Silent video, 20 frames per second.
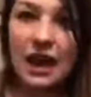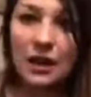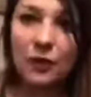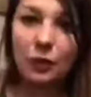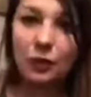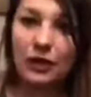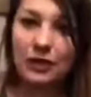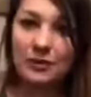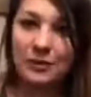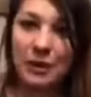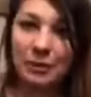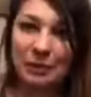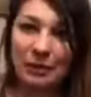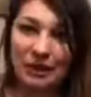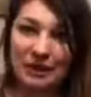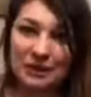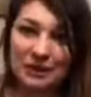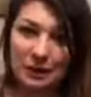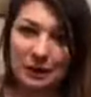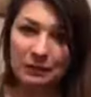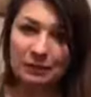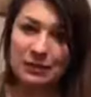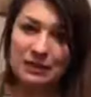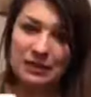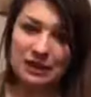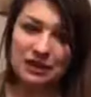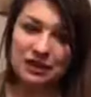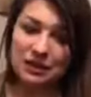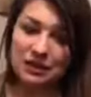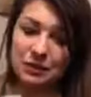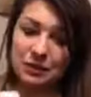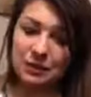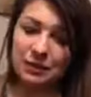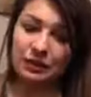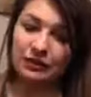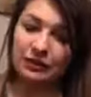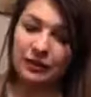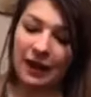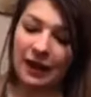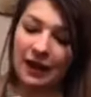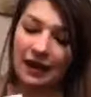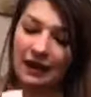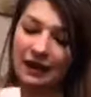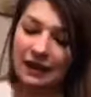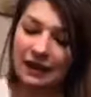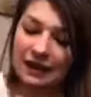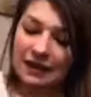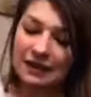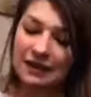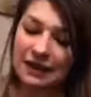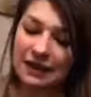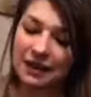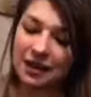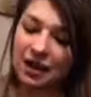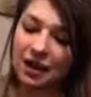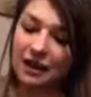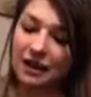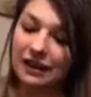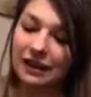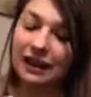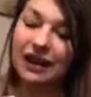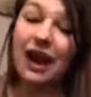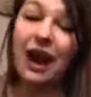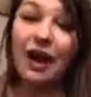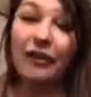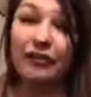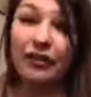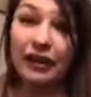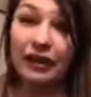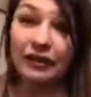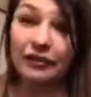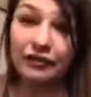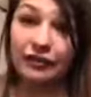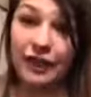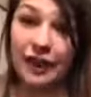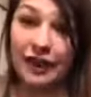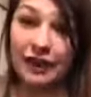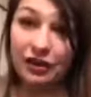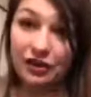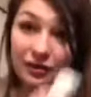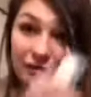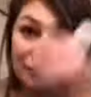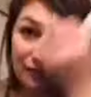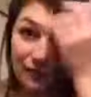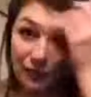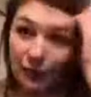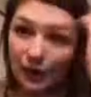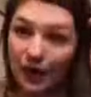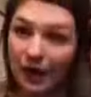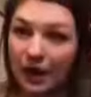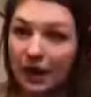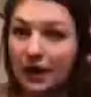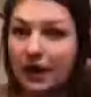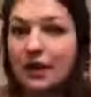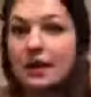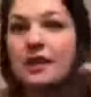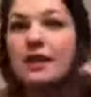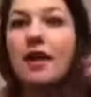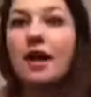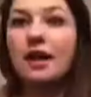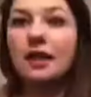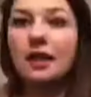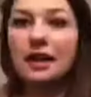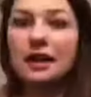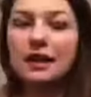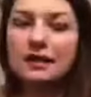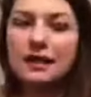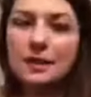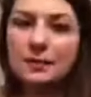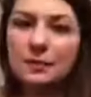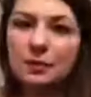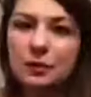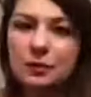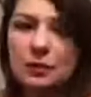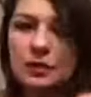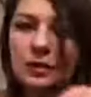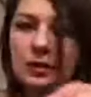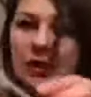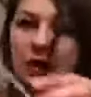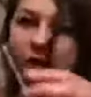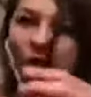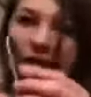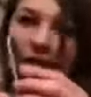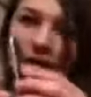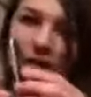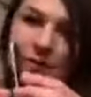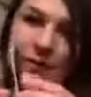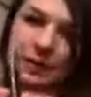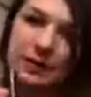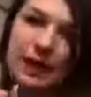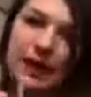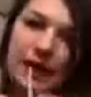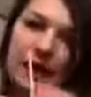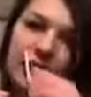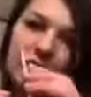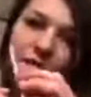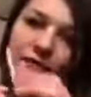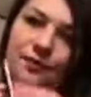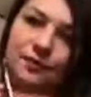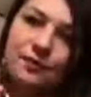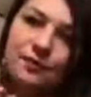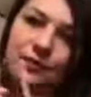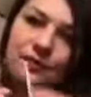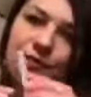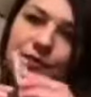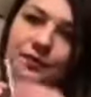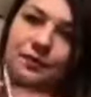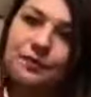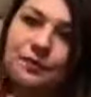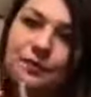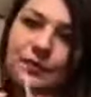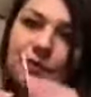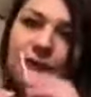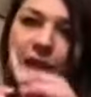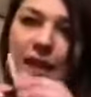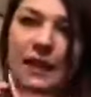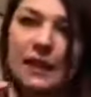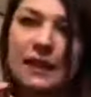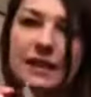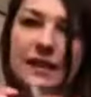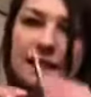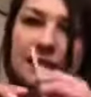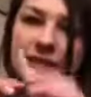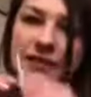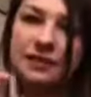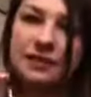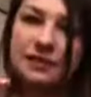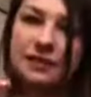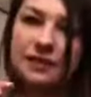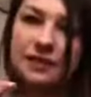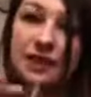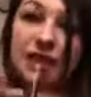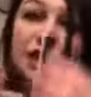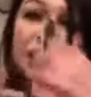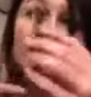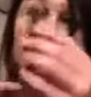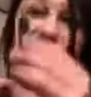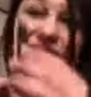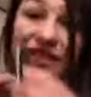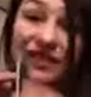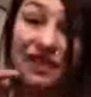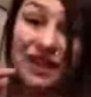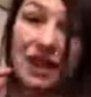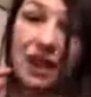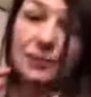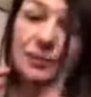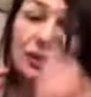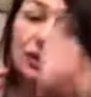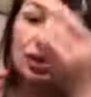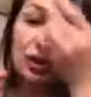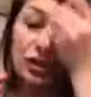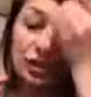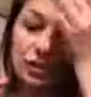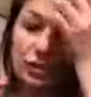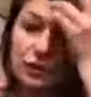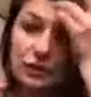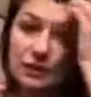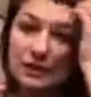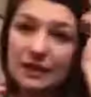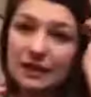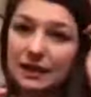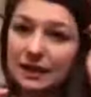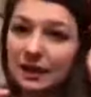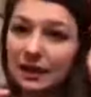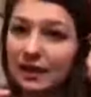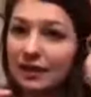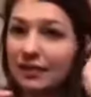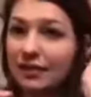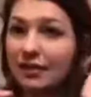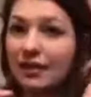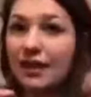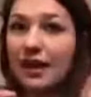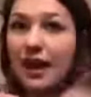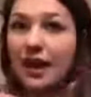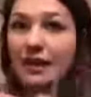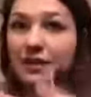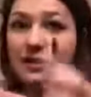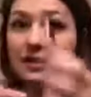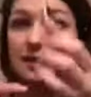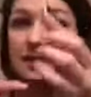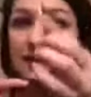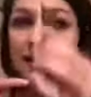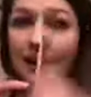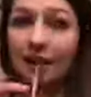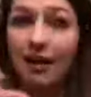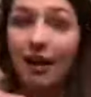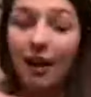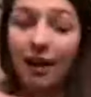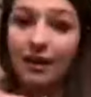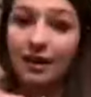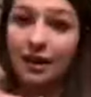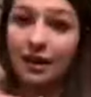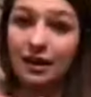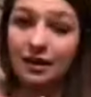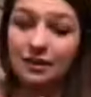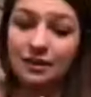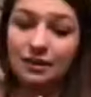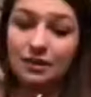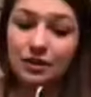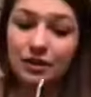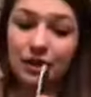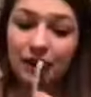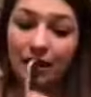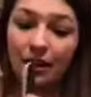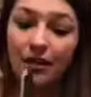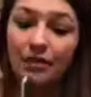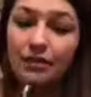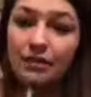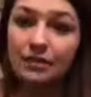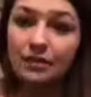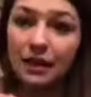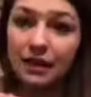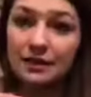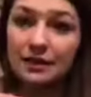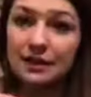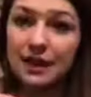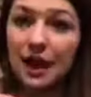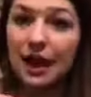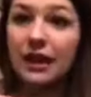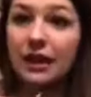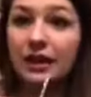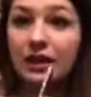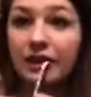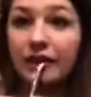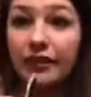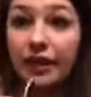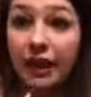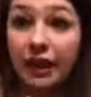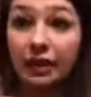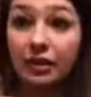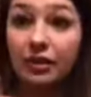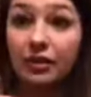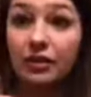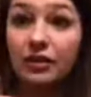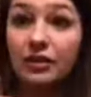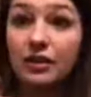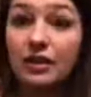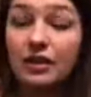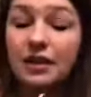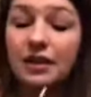One of my biggest recommendations when you're filing is I call it a confident file, okay? A lot of times when we're doing our nails, we're like this. You have to, you're using that to cut against your nail. That's cutting the vinyl.